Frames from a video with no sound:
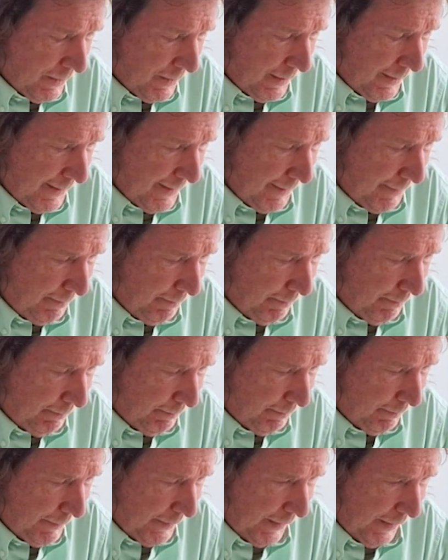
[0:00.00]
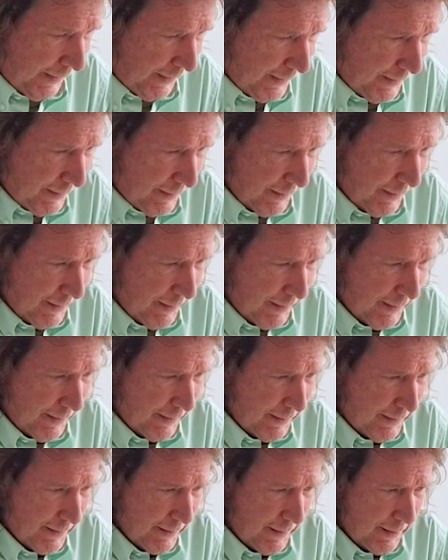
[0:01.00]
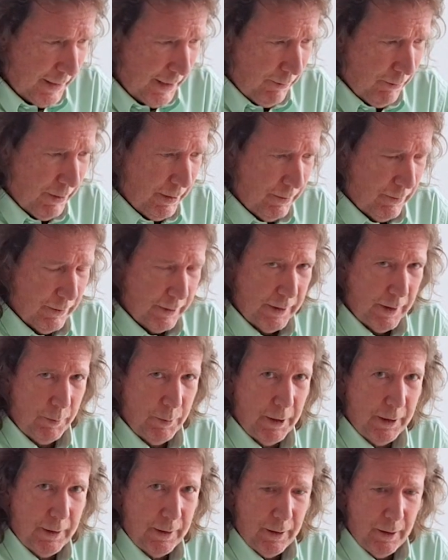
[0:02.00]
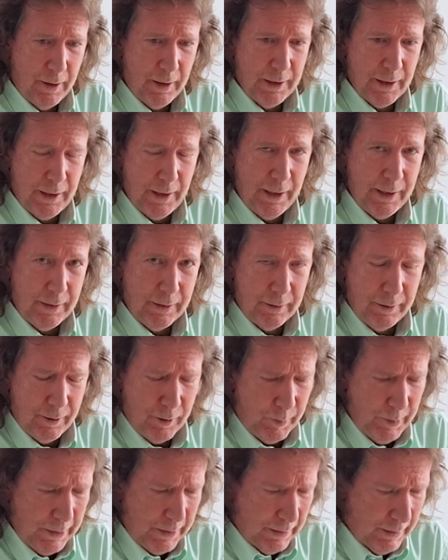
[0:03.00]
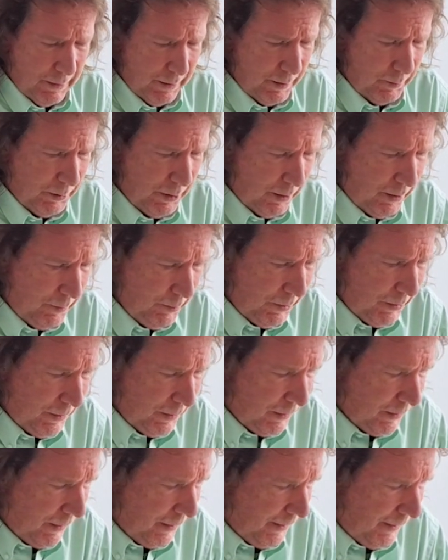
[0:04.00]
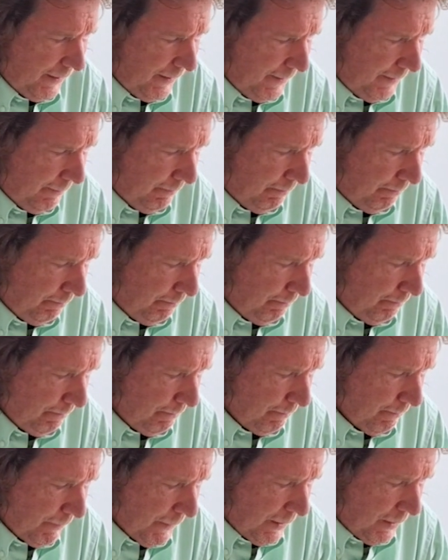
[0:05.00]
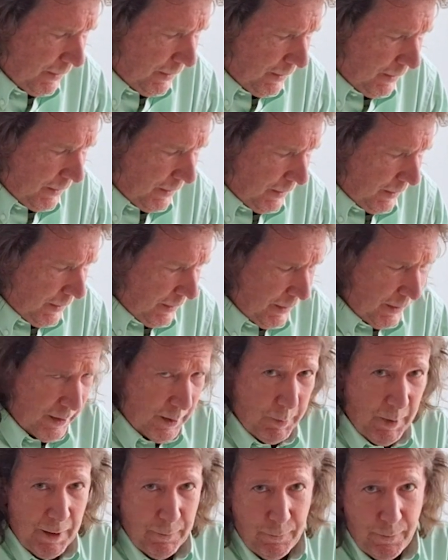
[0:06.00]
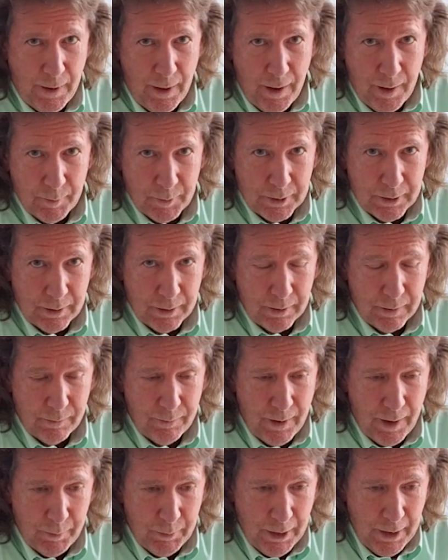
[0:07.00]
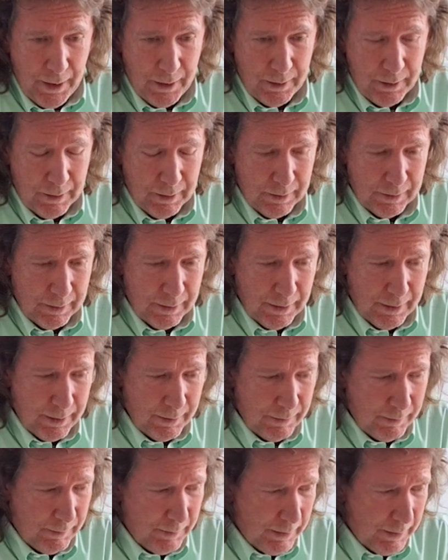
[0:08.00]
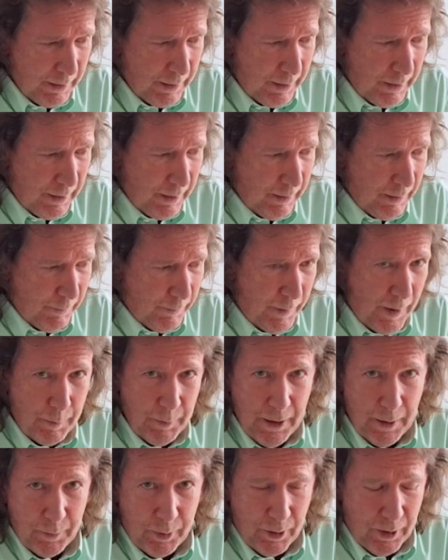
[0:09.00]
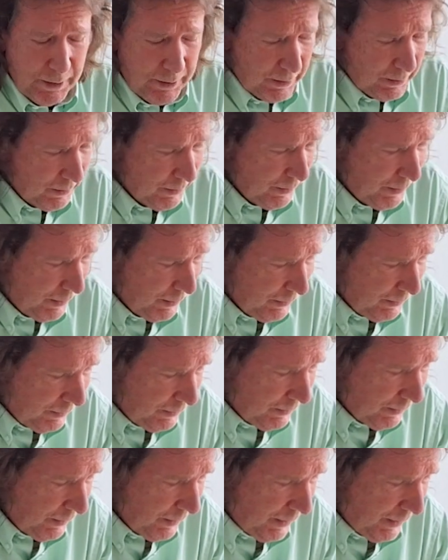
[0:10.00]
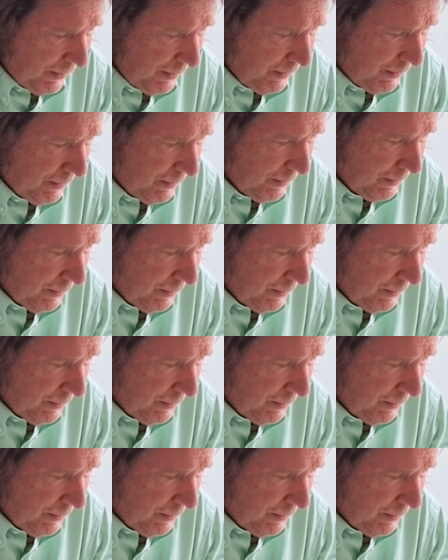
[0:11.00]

and it's an area or a subject that I neglect a little bit sometimes. It's about farmland, and farmland prices and things. And